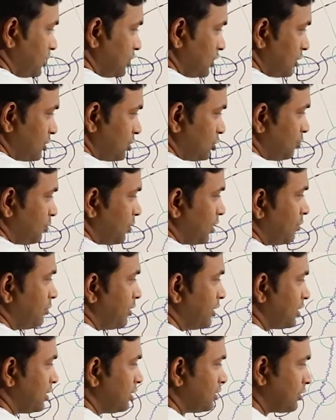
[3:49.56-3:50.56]
this is
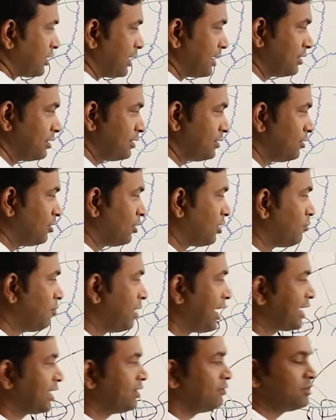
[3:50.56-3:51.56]
suprameatal triangle or
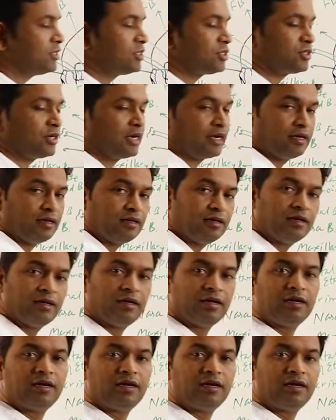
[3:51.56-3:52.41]
MacEwen's triangle.